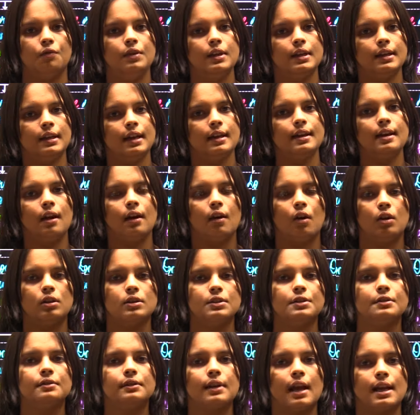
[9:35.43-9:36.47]
We can
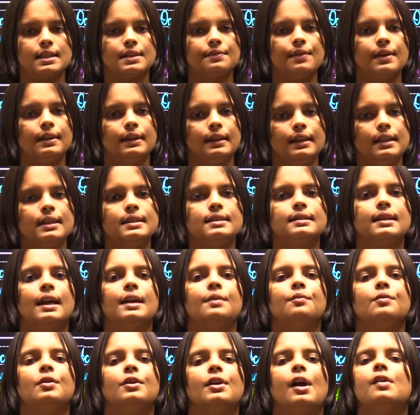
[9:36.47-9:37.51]
also classify these
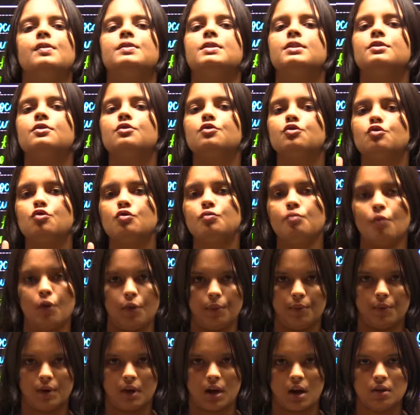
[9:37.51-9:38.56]
9 pronouns into 2 more
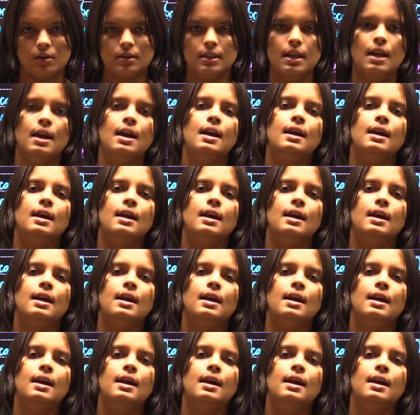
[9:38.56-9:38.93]
pronouns,